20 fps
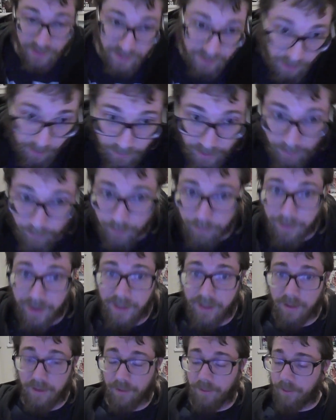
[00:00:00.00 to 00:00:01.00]
thought that would be
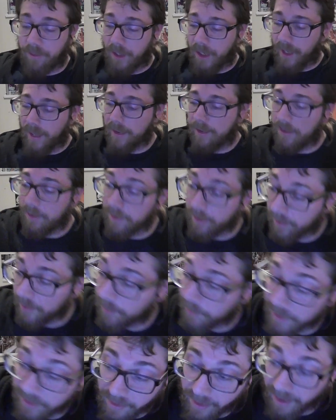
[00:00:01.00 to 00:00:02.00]
a little higher. Another
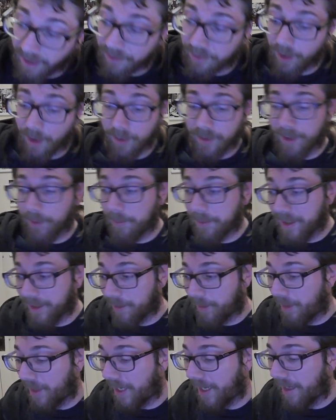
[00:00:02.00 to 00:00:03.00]
one that I thought that would be a
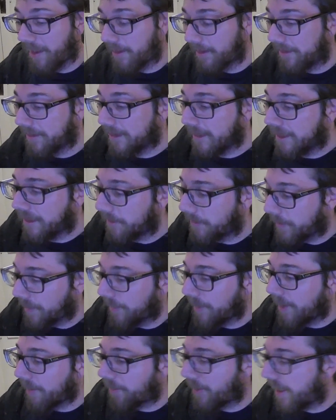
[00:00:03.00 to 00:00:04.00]
little higher, we're at
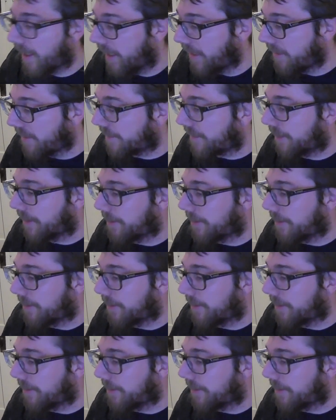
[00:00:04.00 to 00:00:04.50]
number 8.